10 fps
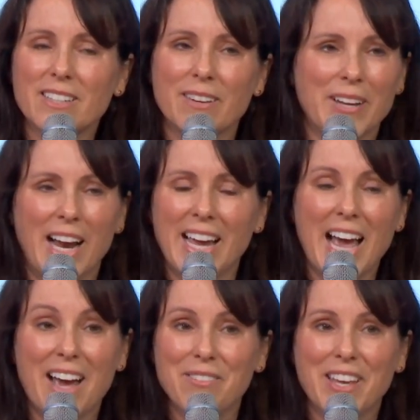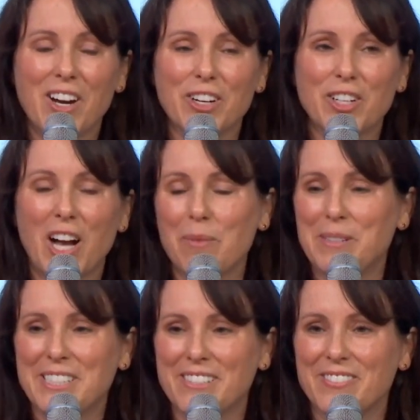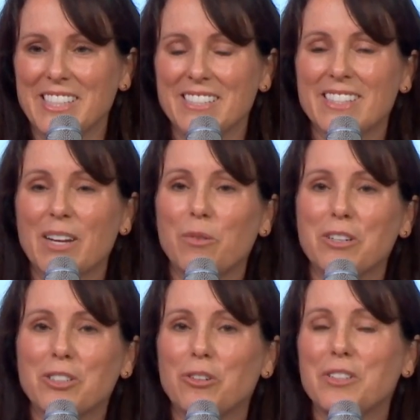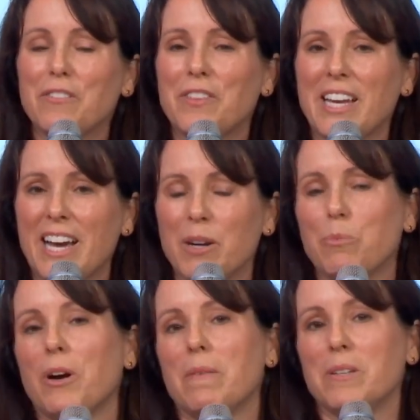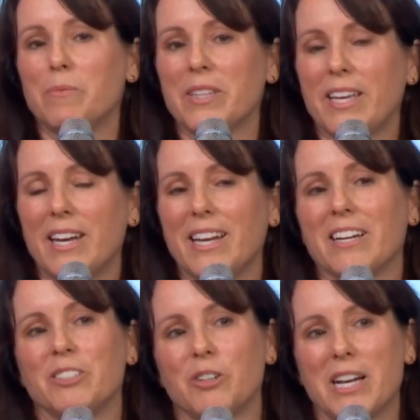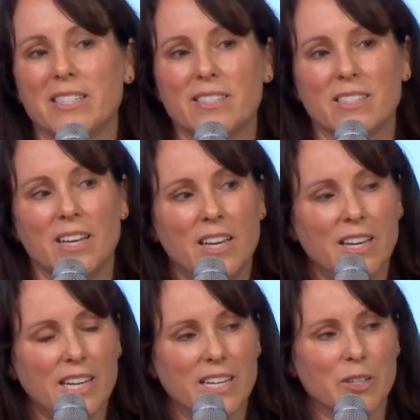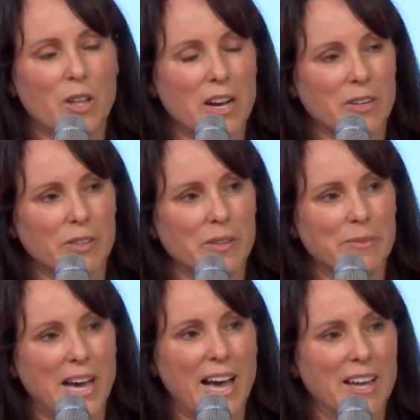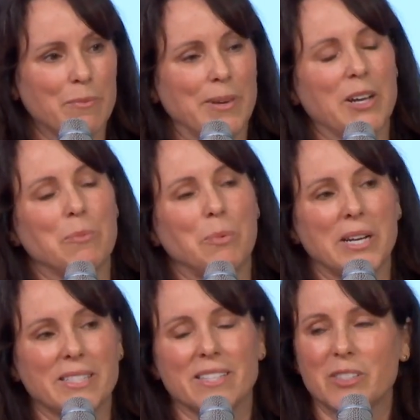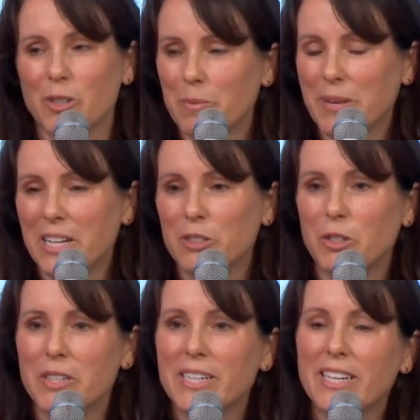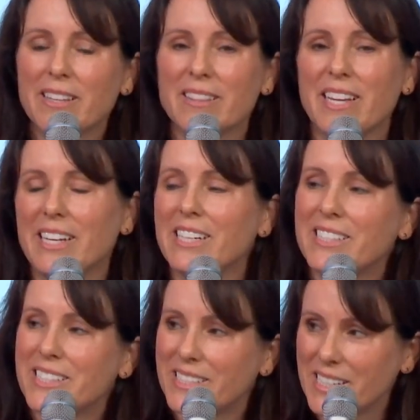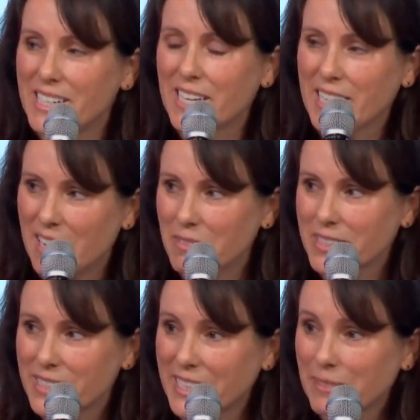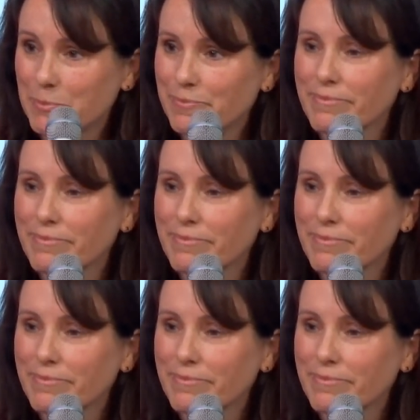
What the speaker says: I have the hard copies of these. They were told if they had a problem with getting undressed in a locker room that had male presence or male nudity, that they needed to seek counseling.